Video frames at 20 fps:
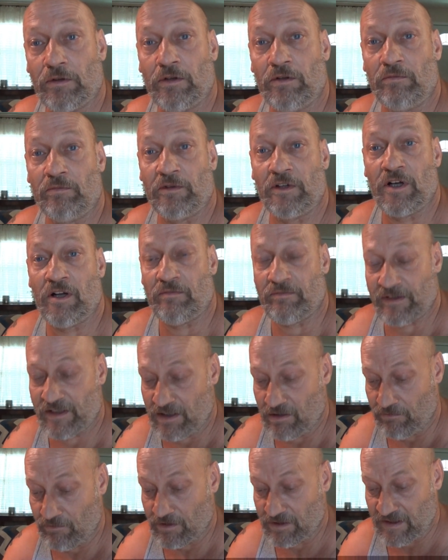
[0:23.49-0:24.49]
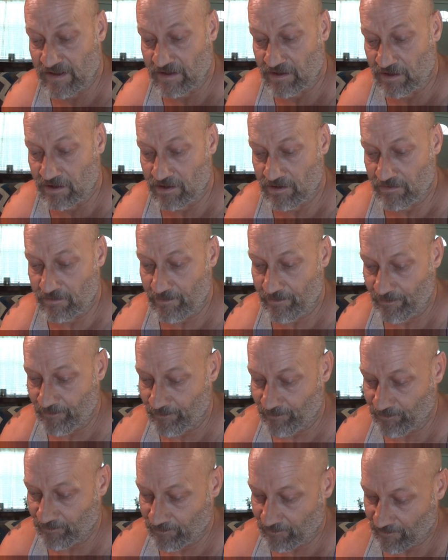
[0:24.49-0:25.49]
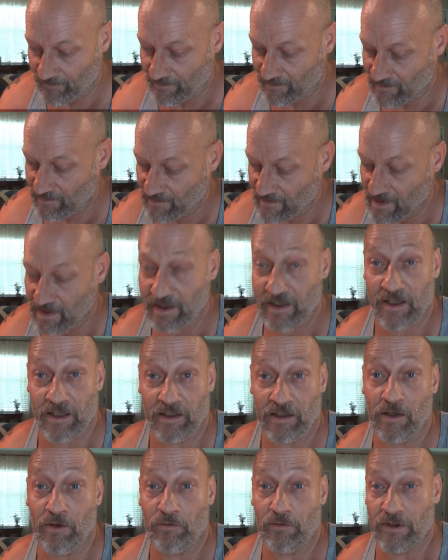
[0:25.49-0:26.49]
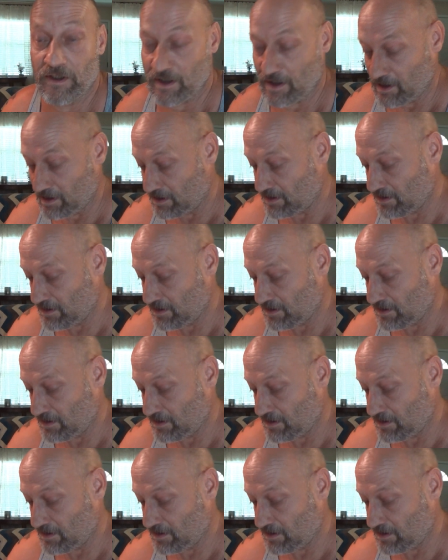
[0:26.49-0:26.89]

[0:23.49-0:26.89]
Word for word: going to open it up and see what's in it. I know what it